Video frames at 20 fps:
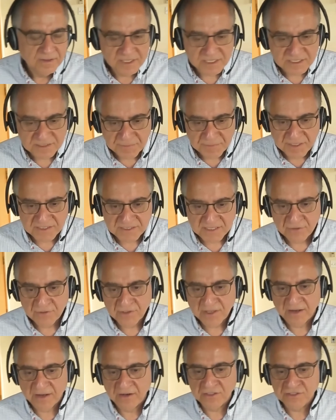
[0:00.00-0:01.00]
This means that
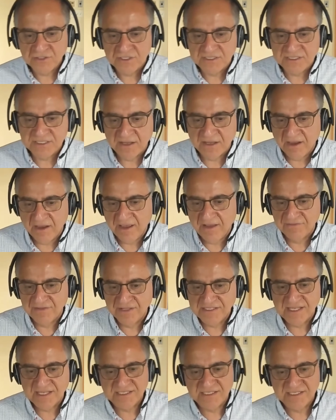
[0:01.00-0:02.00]
you cannot just say, I have
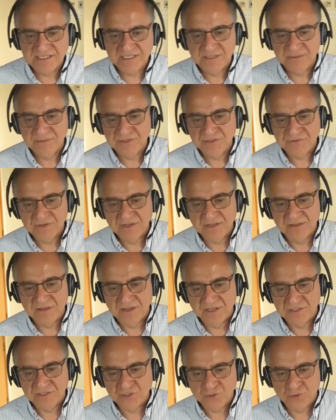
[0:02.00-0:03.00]
this and this symmetry
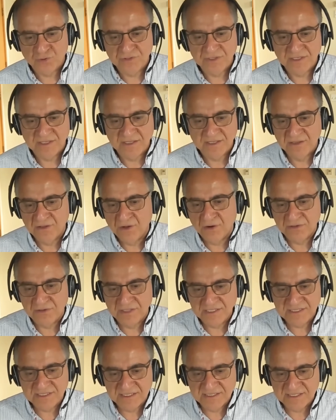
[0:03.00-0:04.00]
in, in short, in
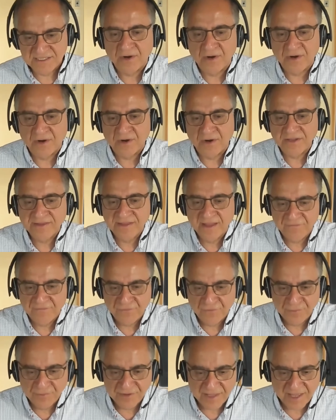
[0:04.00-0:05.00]
long distances, write down
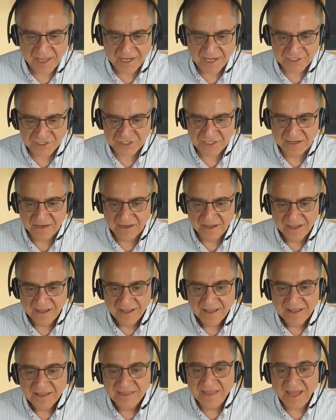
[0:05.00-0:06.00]
for me the action.
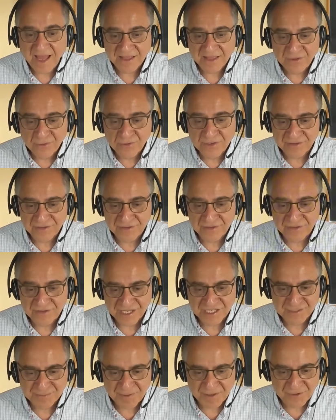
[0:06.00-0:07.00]
That you cannot
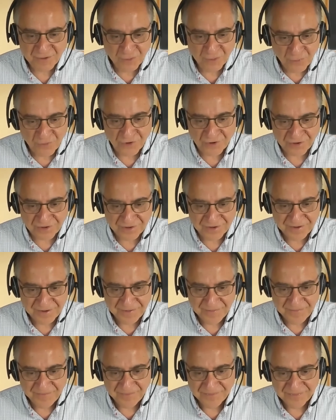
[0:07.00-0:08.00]
expect to work.
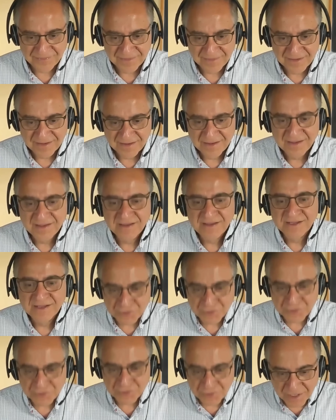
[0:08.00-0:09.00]

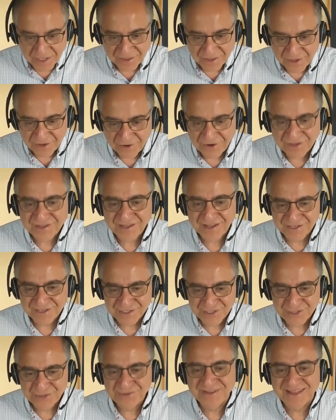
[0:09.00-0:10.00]
String theory
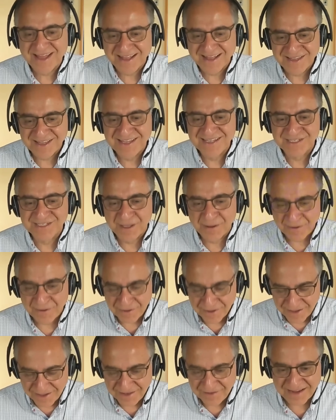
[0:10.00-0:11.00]
tells you that is, a,
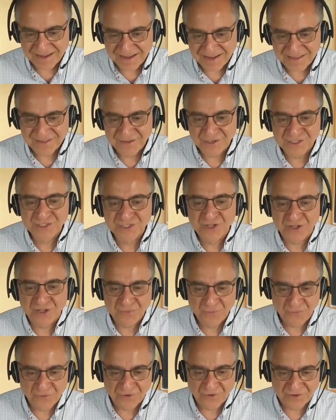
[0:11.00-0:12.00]
in fact, does
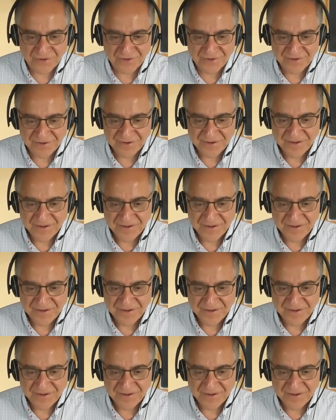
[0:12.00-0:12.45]
not work.